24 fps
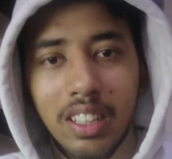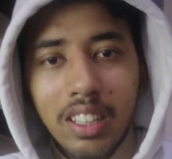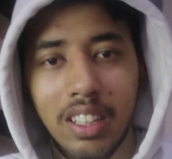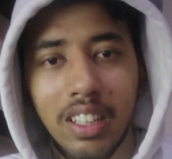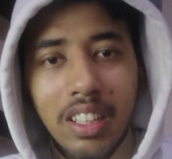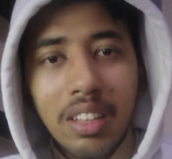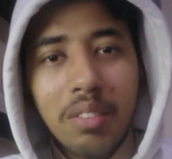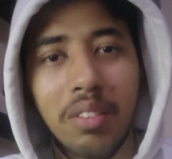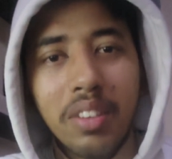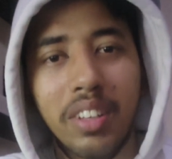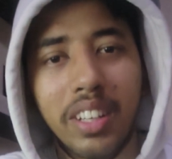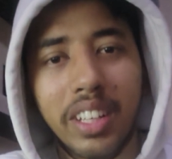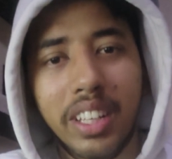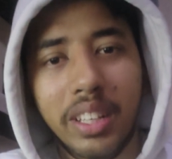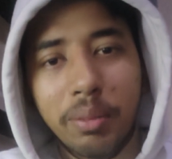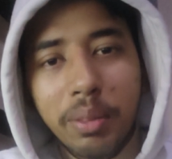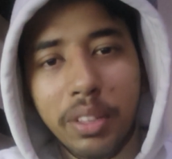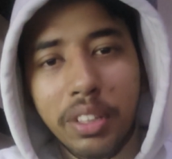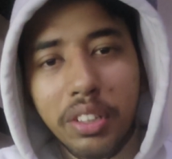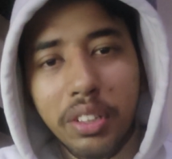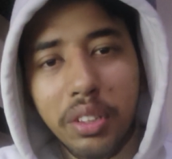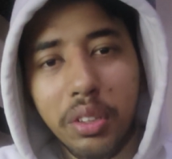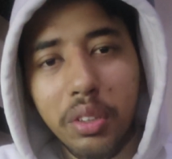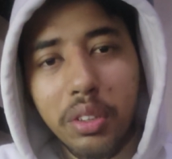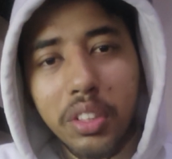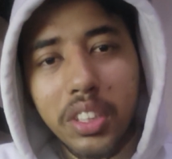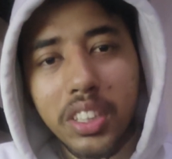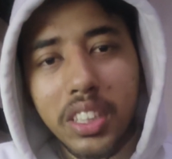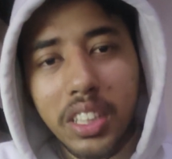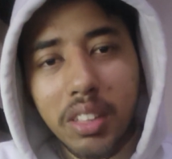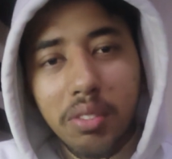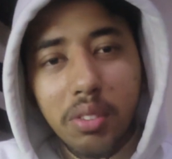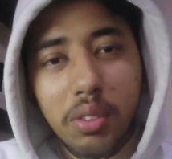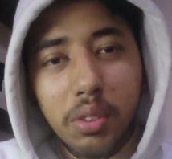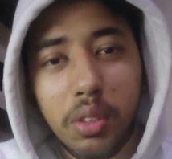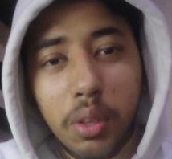Never limit
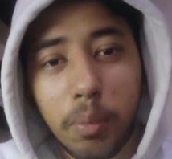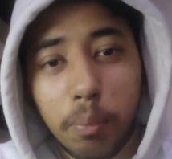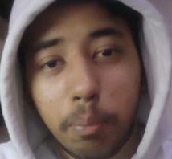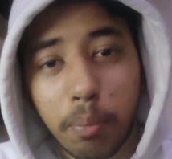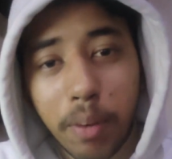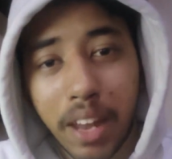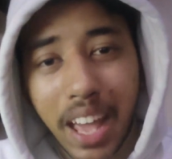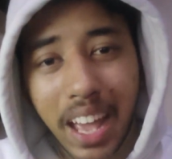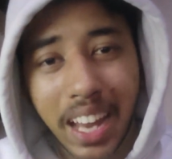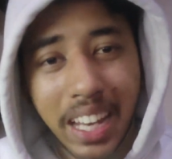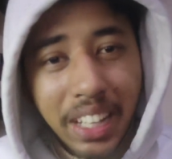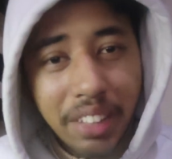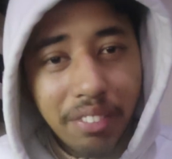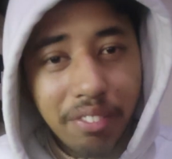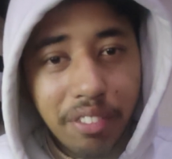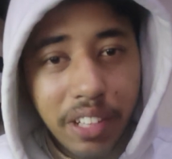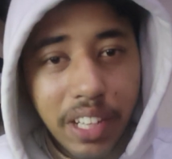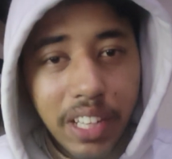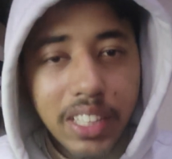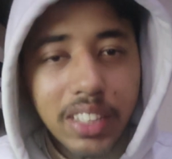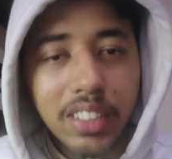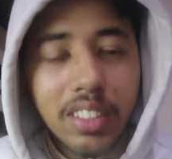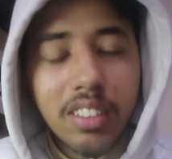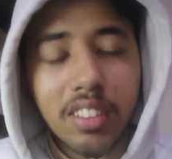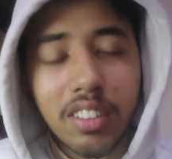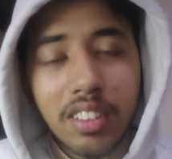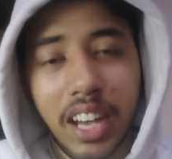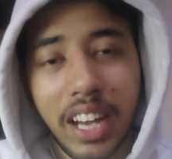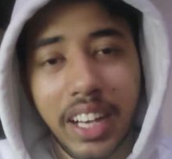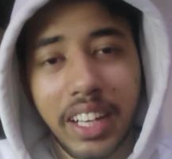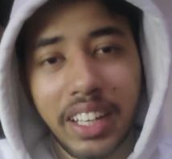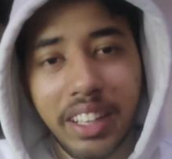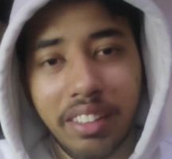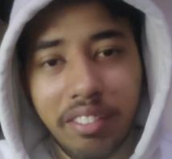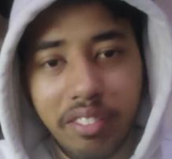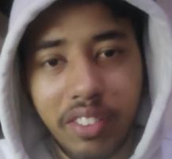yourself to a planning phase or a
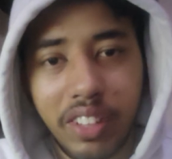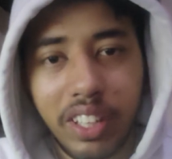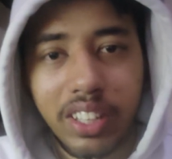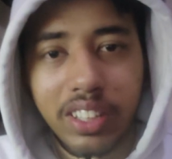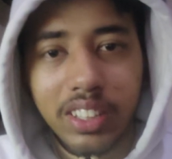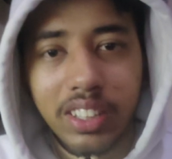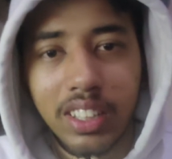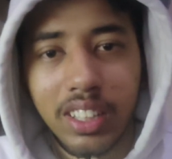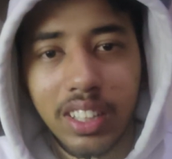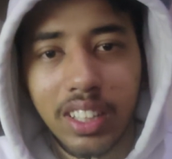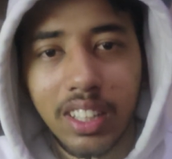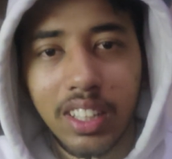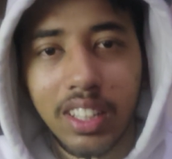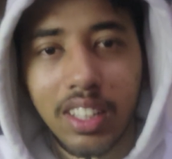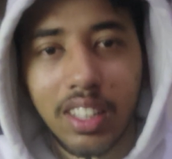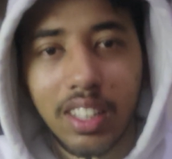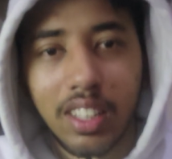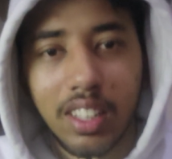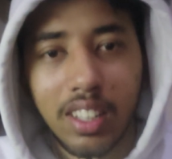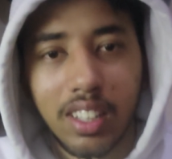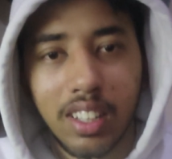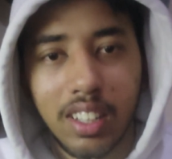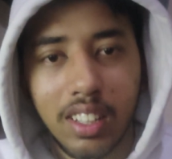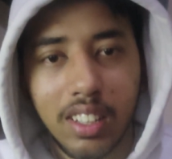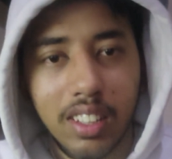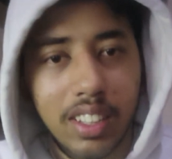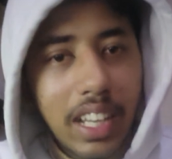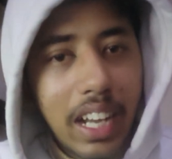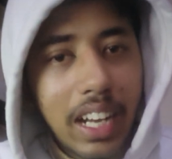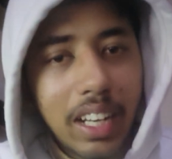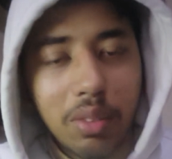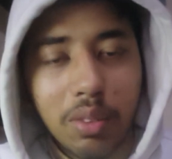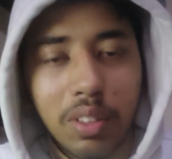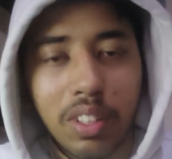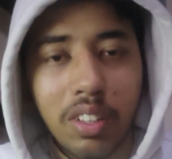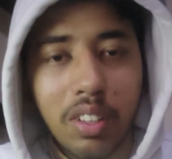writing phase.
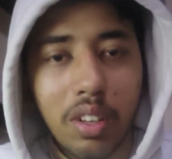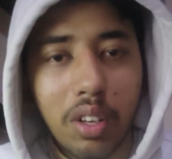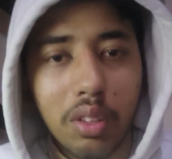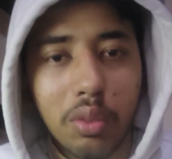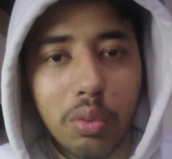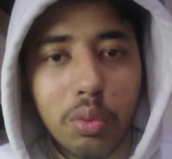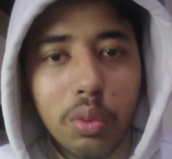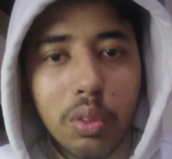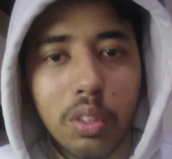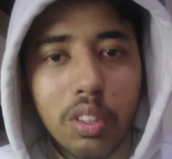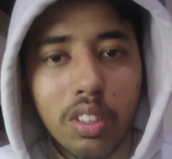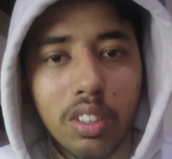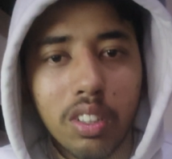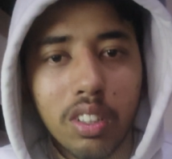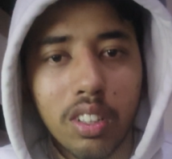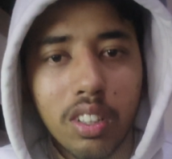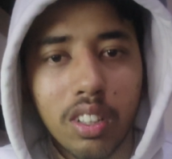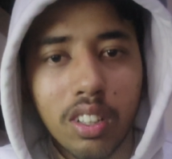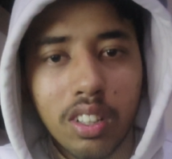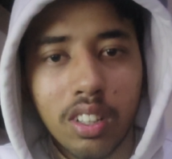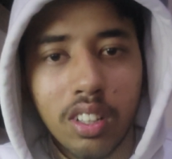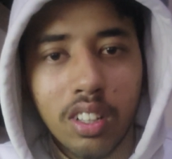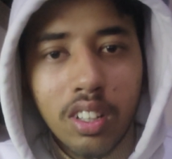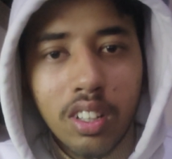That will not work.